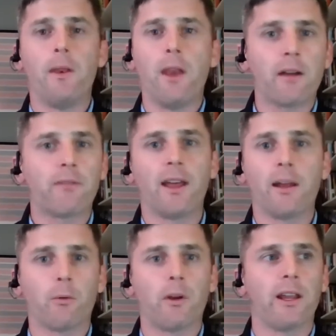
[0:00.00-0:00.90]
none of
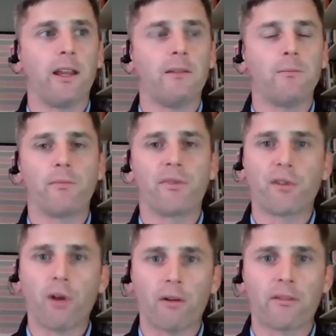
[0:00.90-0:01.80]
that really
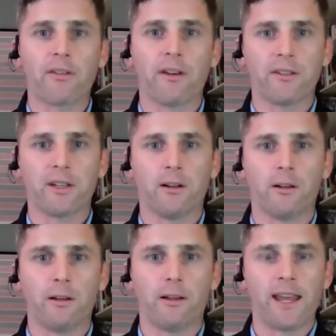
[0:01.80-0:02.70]
starts
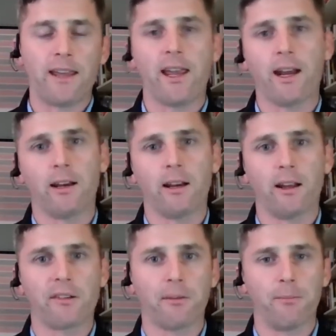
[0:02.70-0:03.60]
until a candidate
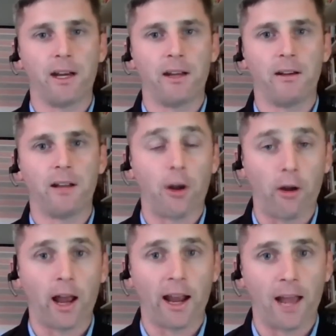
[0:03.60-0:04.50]
has submitted an
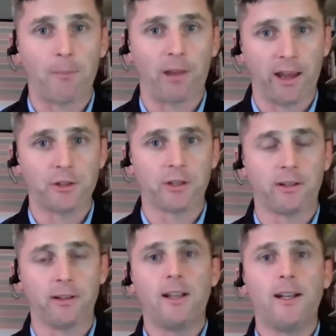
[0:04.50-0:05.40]
online application
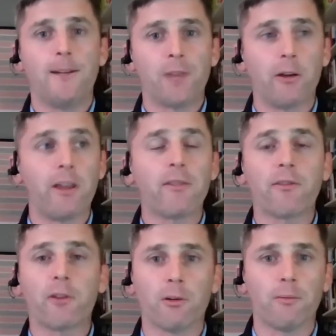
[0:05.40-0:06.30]
you know even
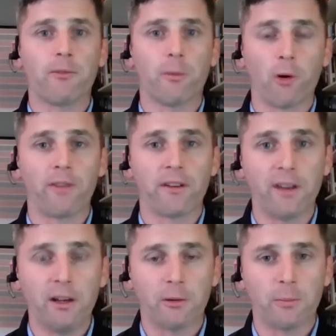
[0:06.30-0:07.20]
for for more of the
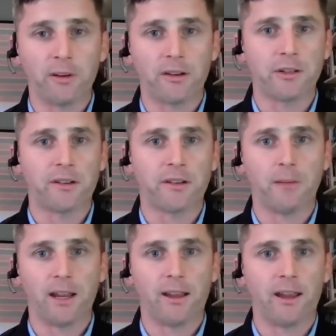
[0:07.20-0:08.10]
senior positions in
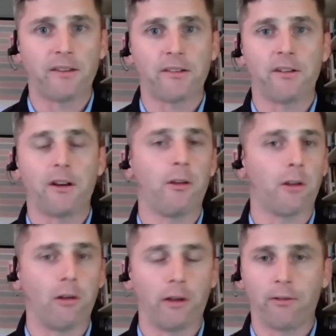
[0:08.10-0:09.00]
many cases you know
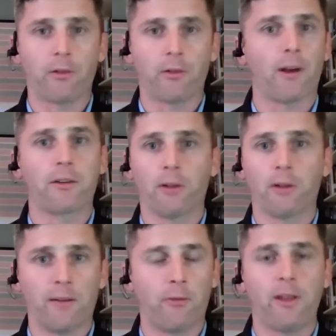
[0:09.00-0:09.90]
you're going for director
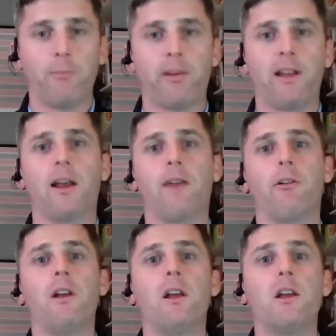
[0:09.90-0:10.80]
level vp
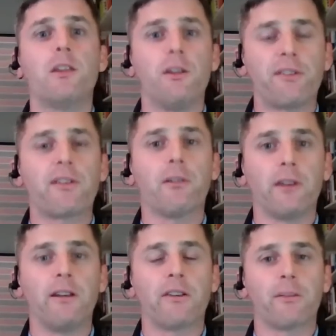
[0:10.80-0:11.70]
level you still
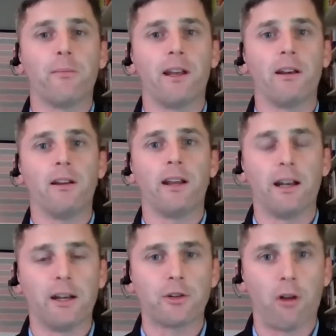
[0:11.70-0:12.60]
need to submit an
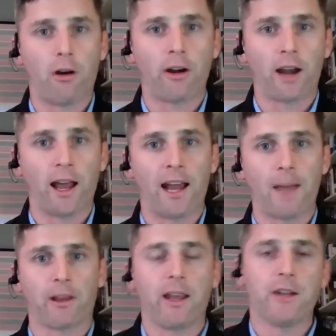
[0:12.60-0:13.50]
initial online
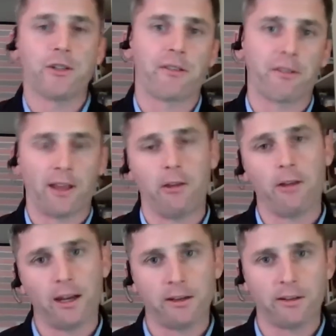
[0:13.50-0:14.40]
application so that you
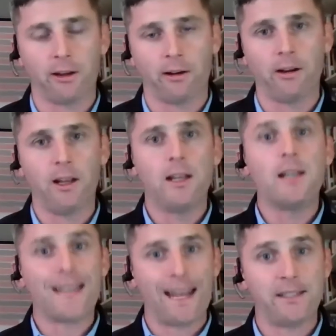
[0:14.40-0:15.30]
get into their
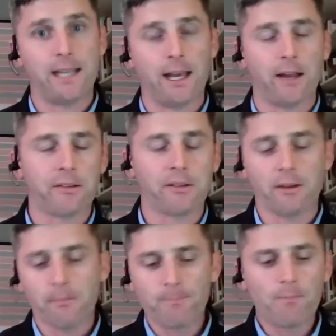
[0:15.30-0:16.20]
ats
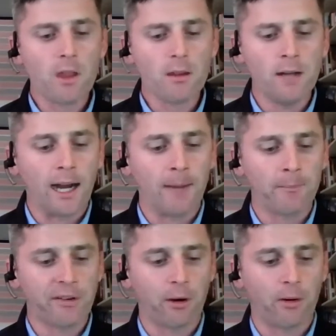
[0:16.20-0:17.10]
um,
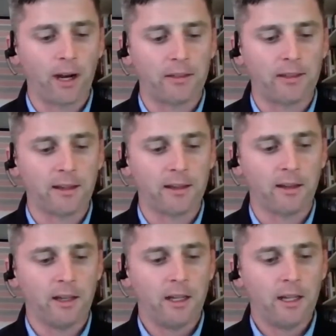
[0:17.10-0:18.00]
so i
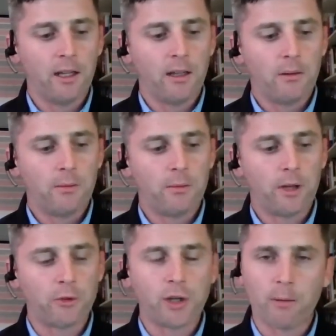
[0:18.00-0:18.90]
think
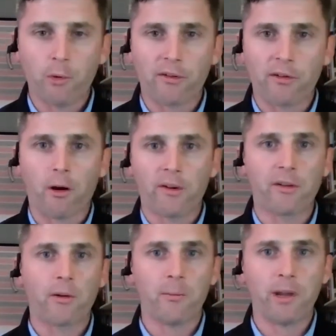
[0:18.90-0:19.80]
you know, job boards are
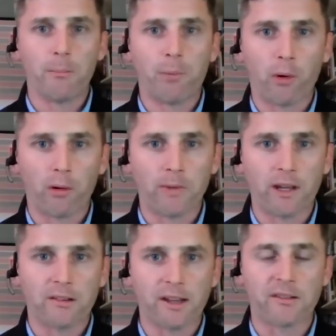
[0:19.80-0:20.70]
always going to be important
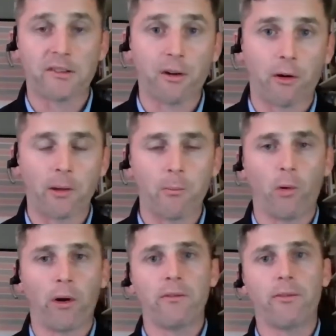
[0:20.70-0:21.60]
because that's a starting
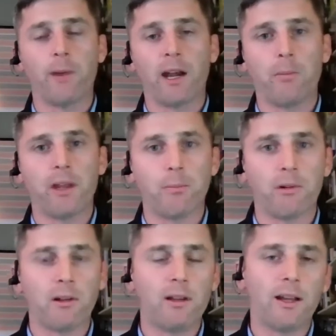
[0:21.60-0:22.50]
point for many
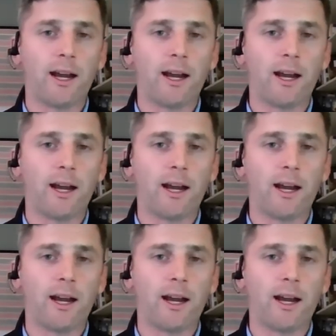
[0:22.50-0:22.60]
people.